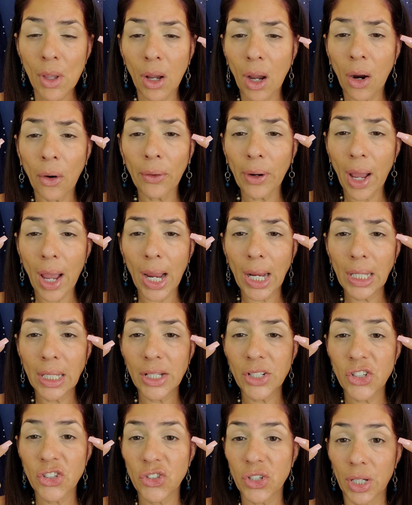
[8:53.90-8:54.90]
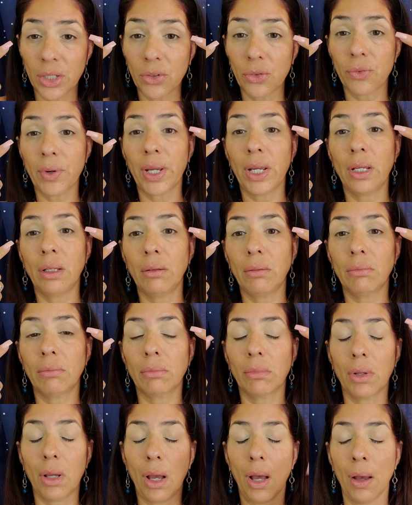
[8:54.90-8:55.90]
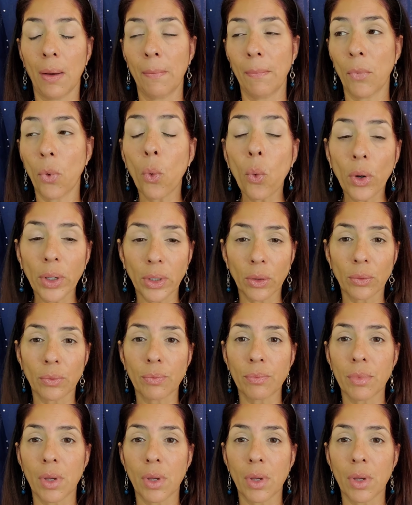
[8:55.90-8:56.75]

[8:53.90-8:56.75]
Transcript: eyelids generate oil.